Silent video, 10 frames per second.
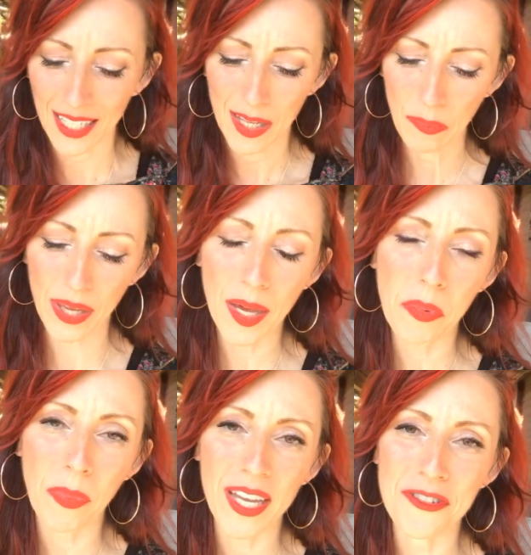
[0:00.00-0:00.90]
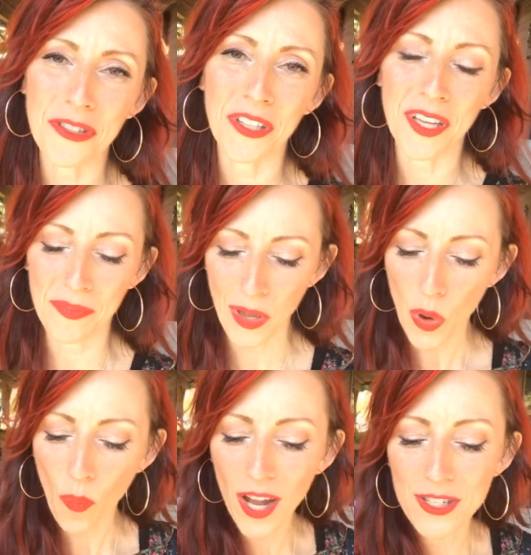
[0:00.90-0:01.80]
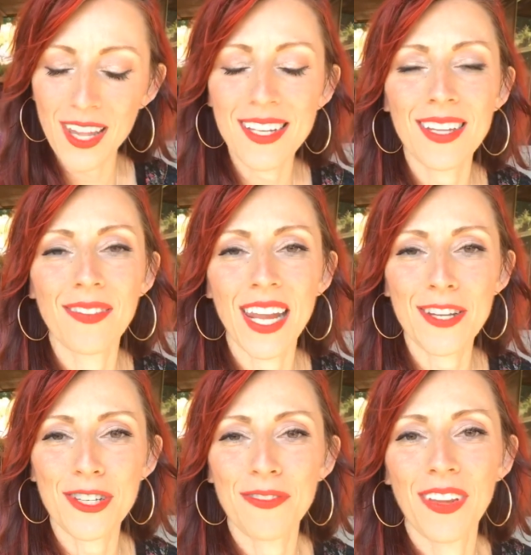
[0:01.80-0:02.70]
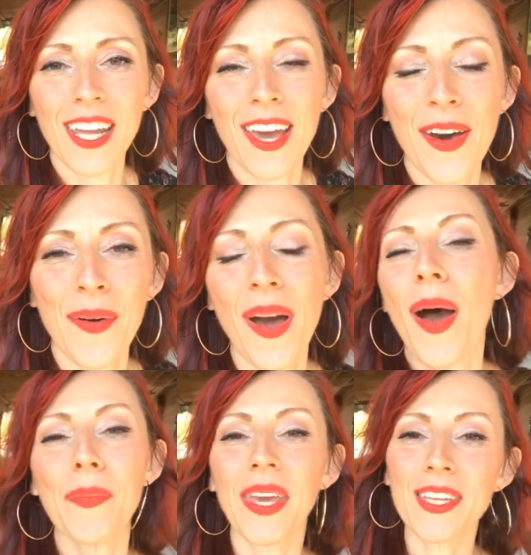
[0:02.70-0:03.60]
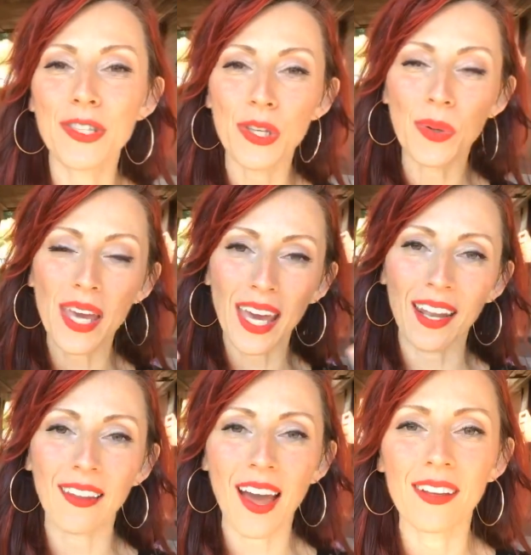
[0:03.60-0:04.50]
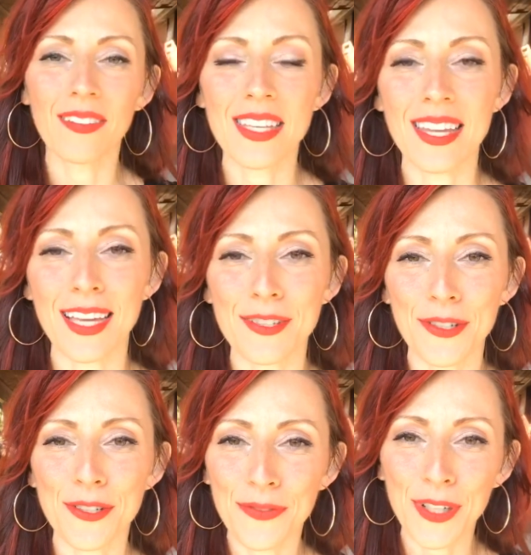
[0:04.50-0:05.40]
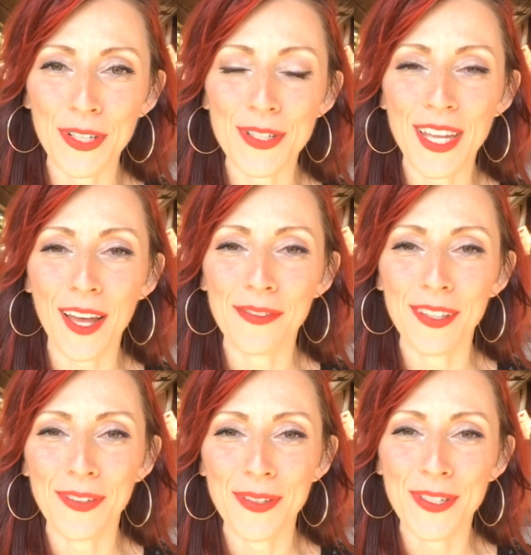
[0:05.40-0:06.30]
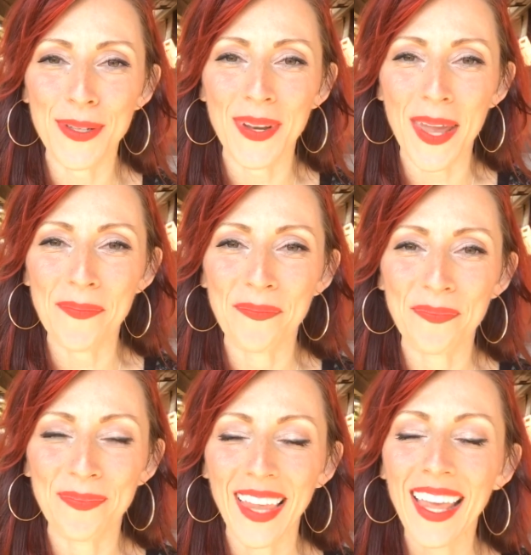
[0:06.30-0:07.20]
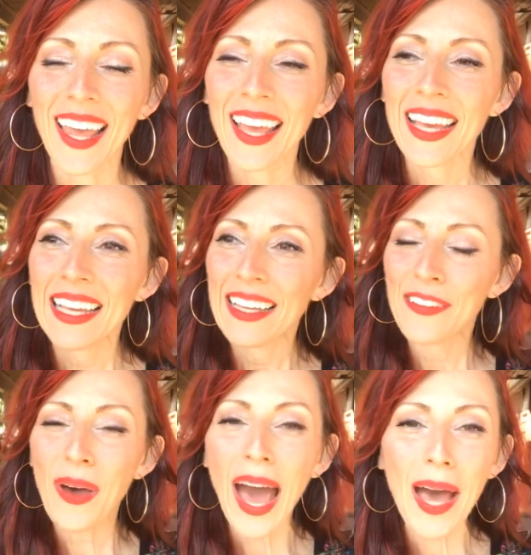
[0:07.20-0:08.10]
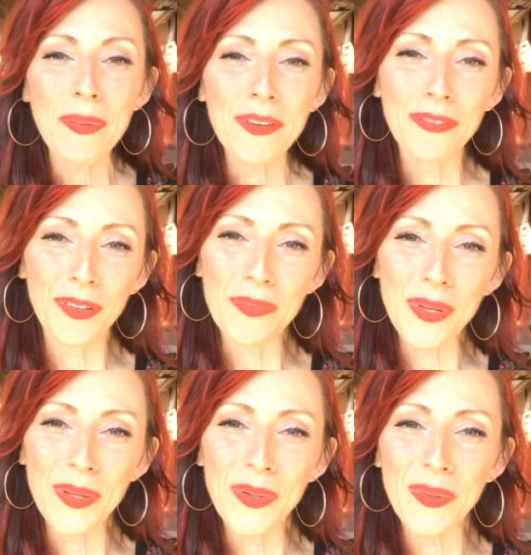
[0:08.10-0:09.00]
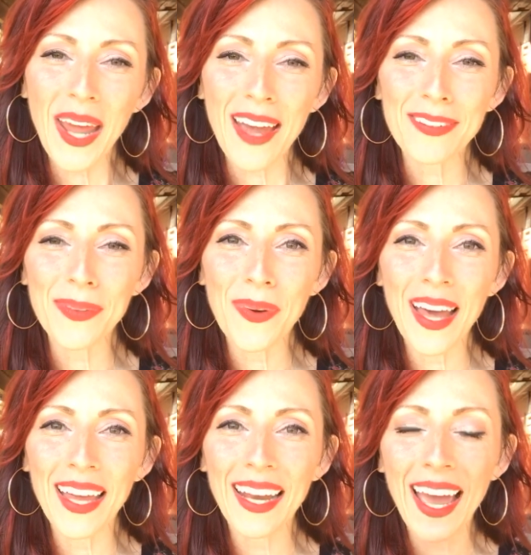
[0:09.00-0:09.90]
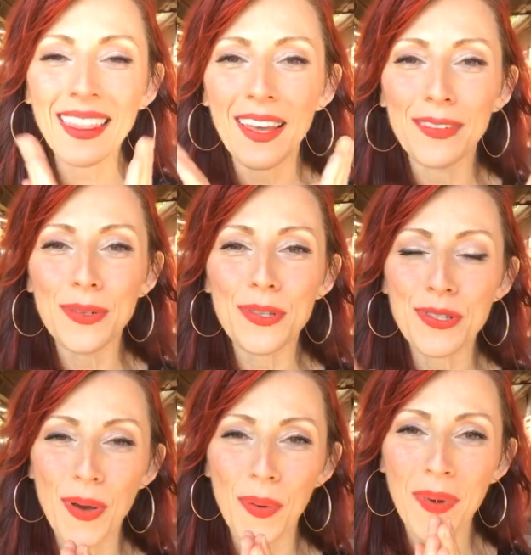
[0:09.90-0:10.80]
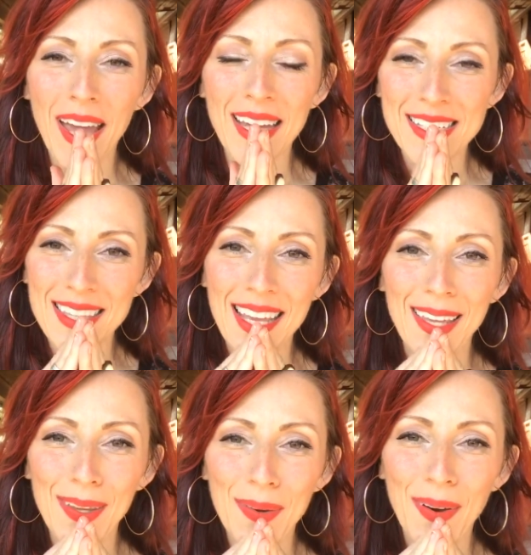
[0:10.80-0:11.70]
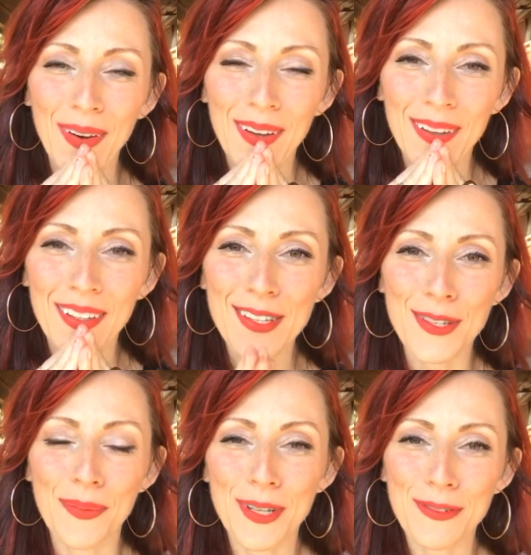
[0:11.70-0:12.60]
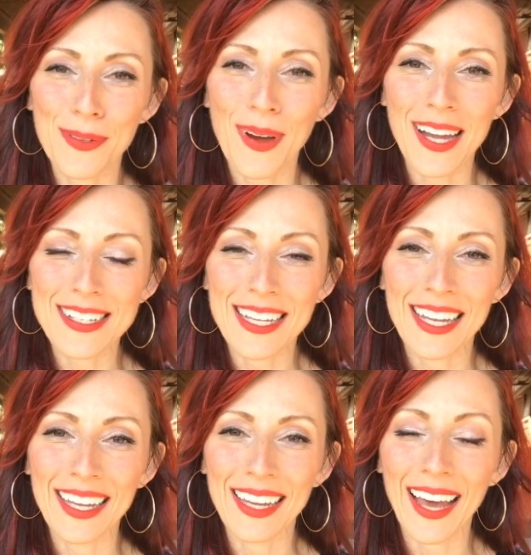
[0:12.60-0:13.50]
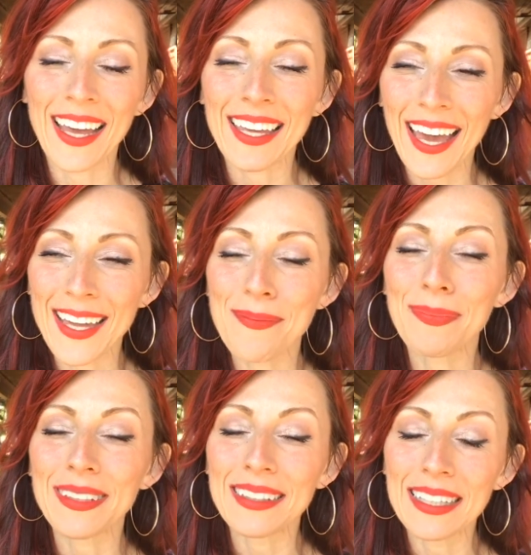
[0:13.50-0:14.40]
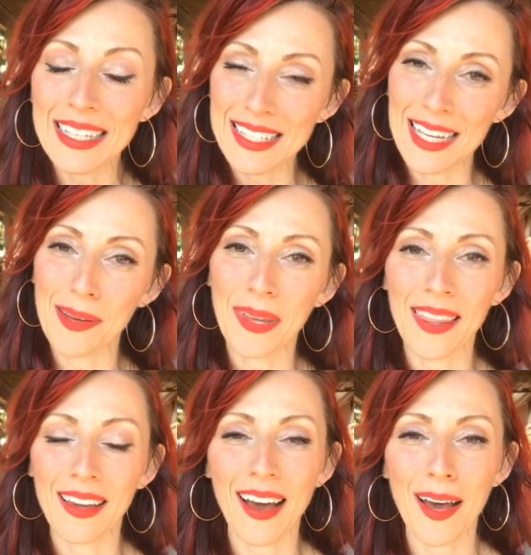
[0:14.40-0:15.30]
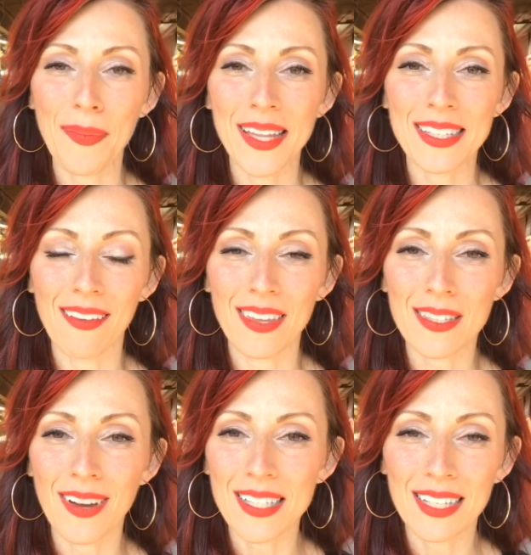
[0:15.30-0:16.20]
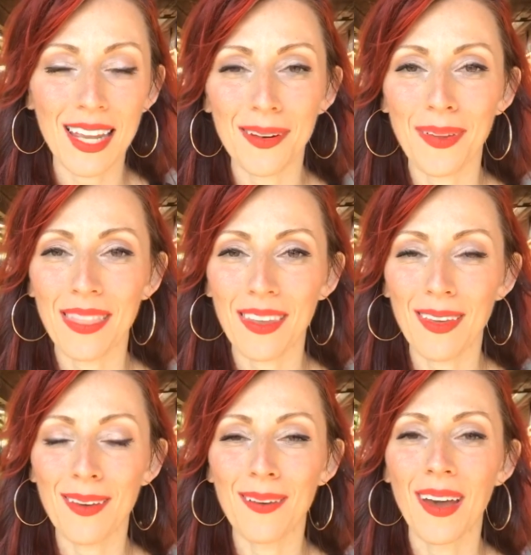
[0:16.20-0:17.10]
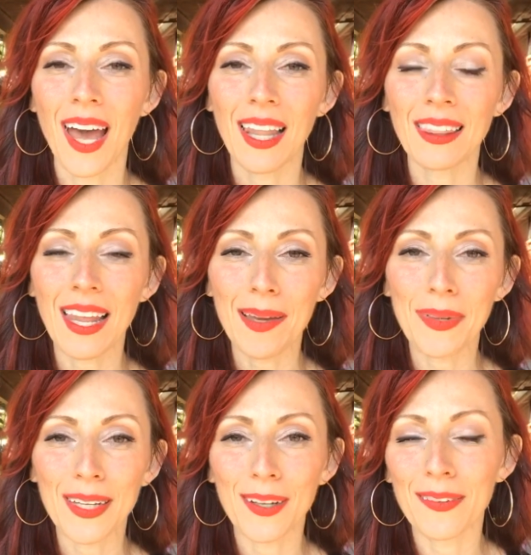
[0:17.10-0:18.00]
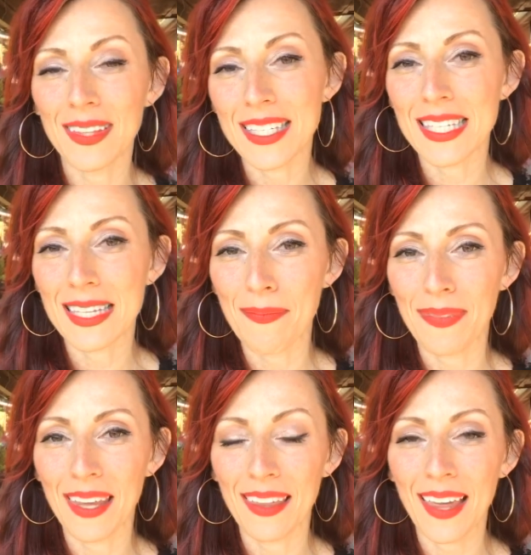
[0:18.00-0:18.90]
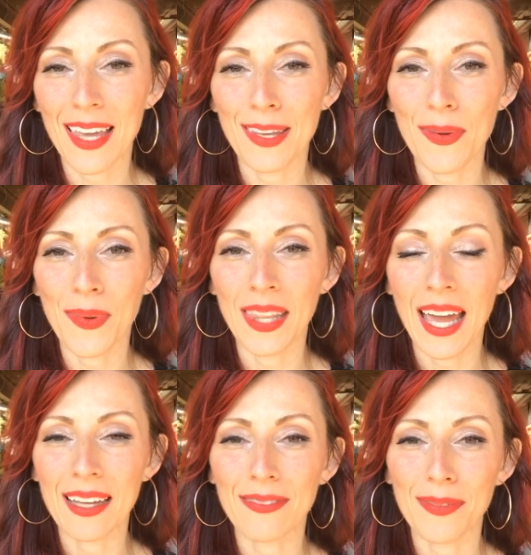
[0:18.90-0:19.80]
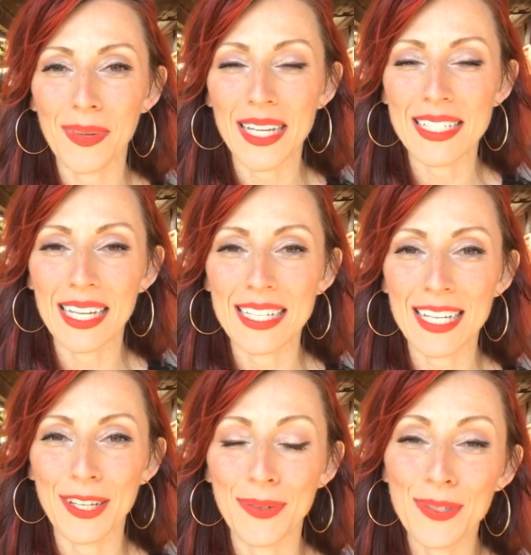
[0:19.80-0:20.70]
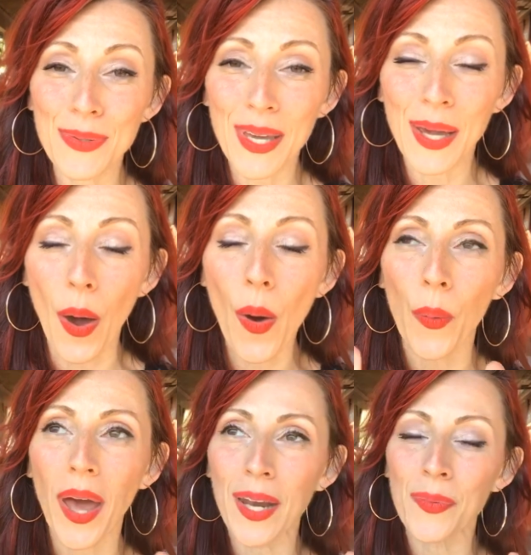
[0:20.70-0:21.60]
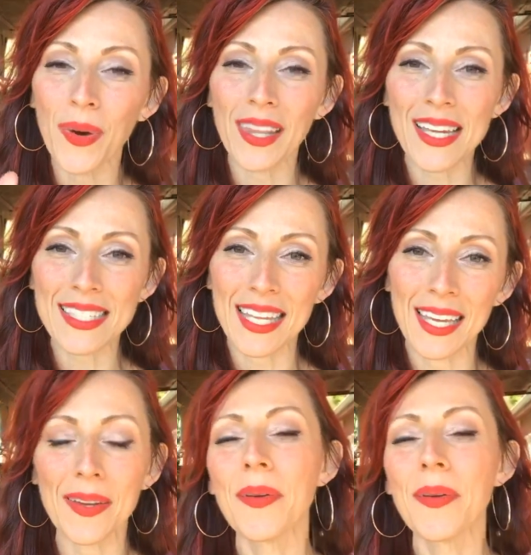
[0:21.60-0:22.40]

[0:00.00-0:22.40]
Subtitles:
pick up a pendulum, watch that divination video, because you can get a lot of these answers for yourself if you tune in. So happy full moon, everyone. I love you so much. Thank you all so much for watching. Again, please tell me in the comments if this resonated with you. Let me know if this is something that you would like for me to continue doing. Oh, and one last thing.